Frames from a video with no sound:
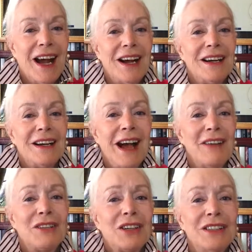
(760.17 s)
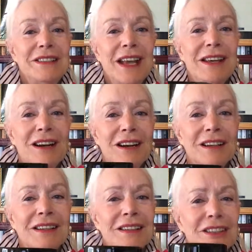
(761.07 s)
Have a good day,
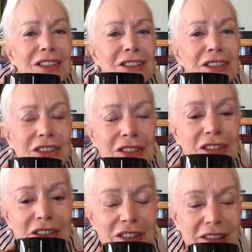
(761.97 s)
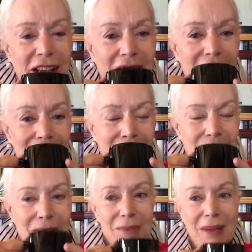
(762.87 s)
darling. Good day.
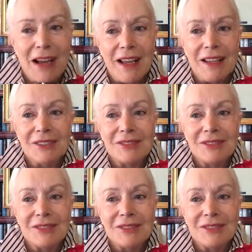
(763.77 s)
Bye-bye.